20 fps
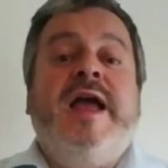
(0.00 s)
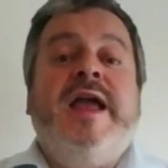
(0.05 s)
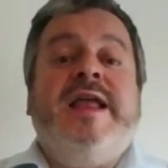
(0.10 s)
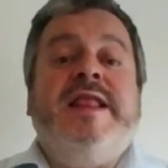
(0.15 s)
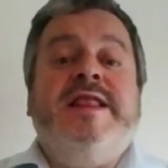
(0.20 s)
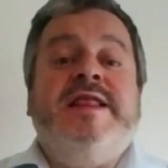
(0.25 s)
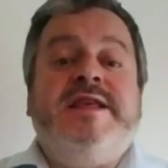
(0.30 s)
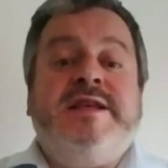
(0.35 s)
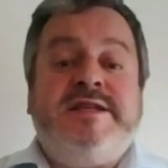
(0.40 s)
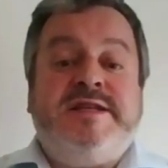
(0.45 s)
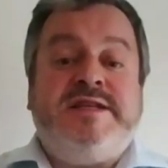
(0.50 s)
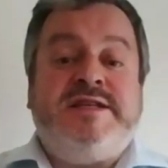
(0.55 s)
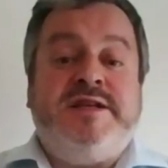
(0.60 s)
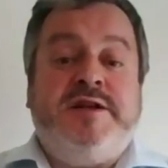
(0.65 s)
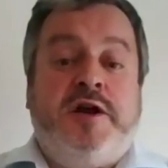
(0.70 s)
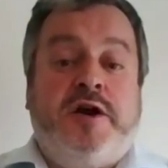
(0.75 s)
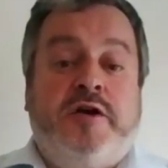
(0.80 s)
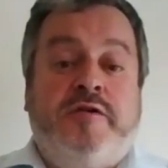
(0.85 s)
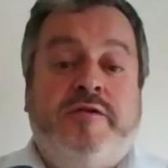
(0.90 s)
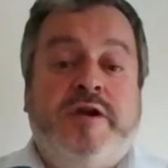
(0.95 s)
In this
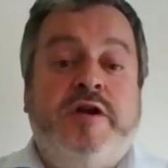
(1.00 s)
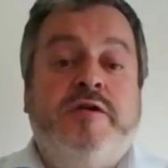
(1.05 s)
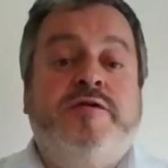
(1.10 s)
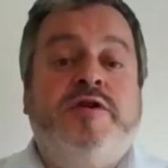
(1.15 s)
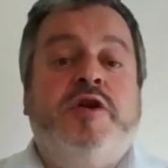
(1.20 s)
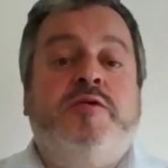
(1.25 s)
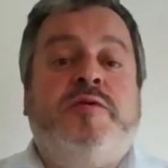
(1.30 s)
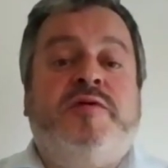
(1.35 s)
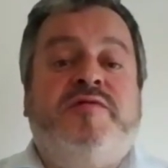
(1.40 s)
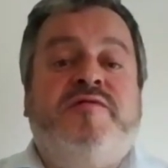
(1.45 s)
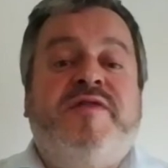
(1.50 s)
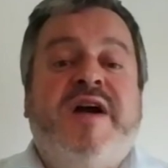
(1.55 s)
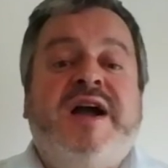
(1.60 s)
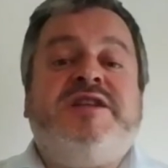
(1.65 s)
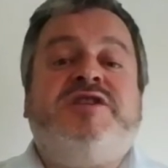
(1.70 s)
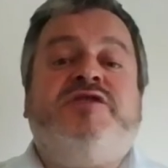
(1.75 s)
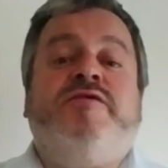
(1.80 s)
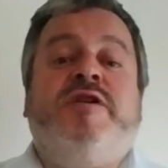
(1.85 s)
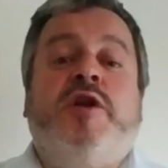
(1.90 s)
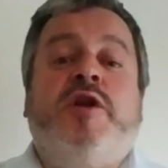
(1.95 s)
scenario, you would
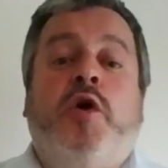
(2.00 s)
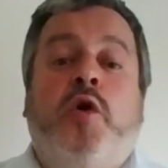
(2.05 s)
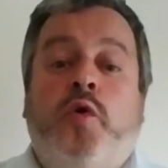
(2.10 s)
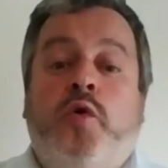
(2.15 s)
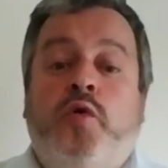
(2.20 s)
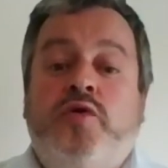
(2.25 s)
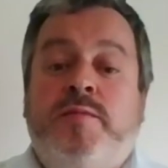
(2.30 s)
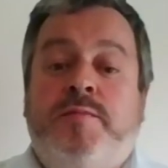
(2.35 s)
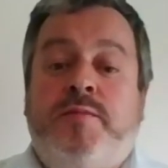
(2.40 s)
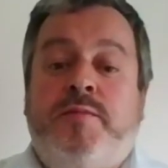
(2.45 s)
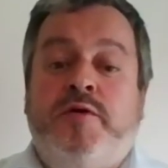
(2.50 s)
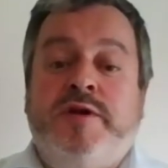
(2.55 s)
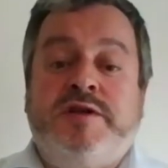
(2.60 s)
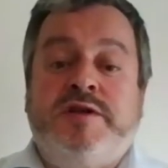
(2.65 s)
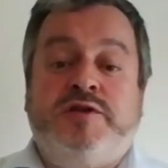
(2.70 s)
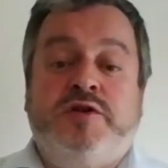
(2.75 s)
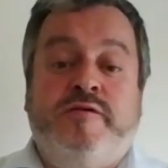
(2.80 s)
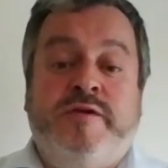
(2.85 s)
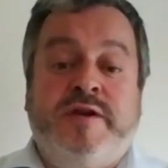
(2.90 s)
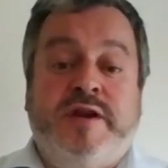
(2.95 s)
factor in all the
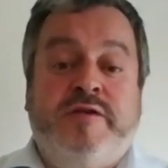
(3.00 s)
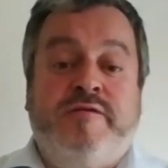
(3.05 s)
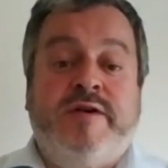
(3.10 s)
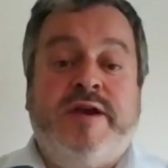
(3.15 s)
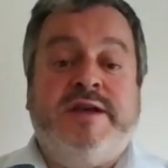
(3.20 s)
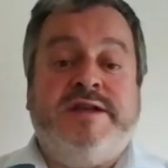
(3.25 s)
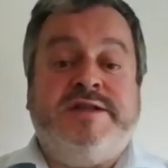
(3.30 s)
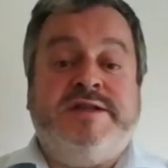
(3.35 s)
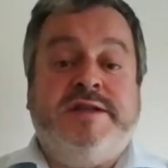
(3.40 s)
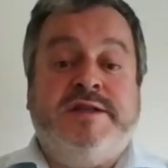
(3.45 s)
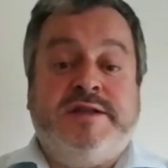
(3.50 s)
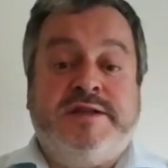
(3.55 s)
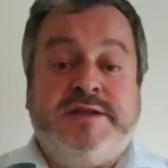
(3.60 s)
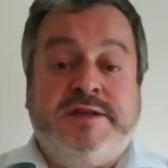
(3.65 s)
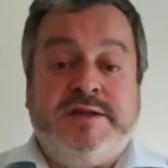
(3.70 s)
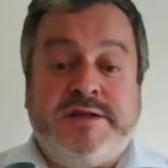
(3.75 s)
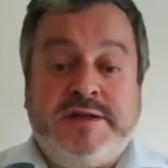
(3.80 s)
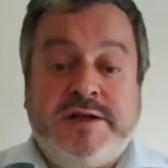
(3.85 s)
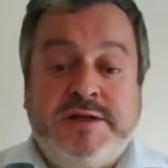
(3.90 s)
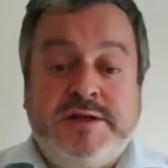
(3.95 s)
points already raised in this
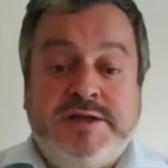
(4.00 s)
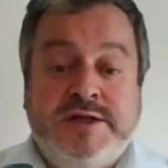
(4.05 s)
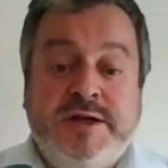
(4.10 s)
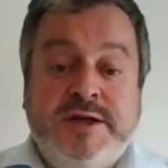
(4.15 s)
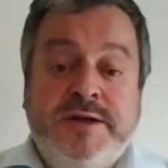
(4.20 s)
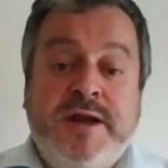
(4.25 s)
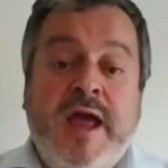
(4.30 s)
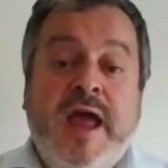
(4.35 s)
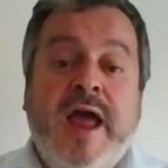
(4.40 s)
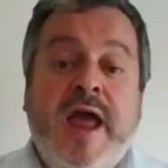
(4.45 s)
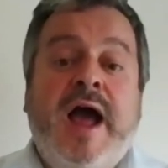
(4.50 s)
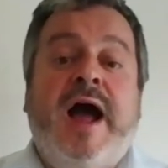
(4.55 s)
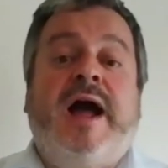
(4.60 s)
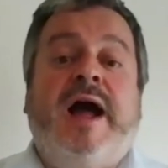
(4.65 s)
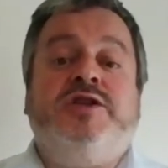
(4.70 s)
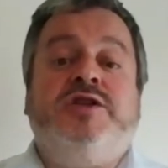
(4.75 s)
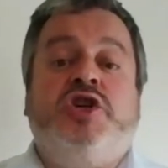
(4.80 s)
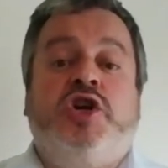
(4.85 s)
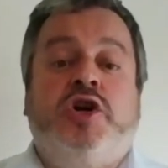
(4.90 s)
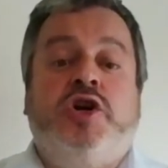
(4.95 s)
discussion
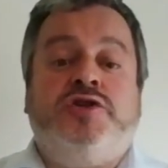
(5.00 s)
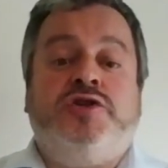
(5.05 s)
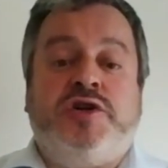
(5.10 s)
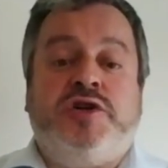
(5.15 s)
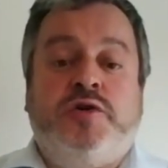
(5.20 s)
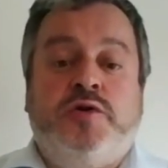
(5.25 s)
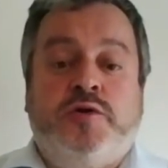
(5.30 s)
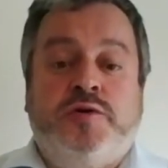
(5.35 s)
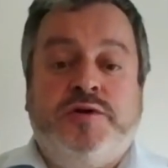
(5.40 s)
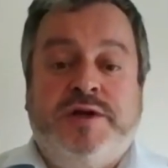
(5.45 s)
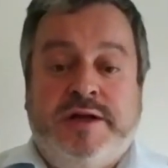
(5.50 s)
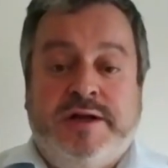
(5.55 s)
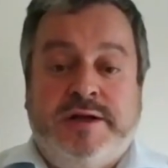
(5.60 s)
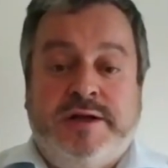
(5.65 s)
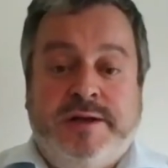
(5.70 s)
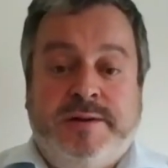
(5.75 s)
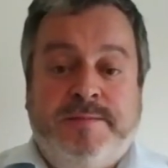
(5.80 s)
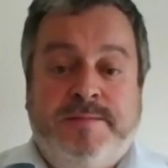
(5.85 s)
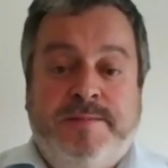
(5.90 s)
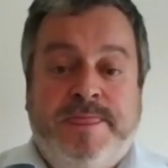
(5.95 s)
and charge
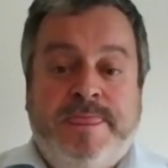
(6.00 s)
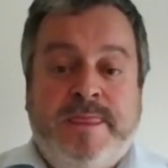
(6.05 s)
accordingly.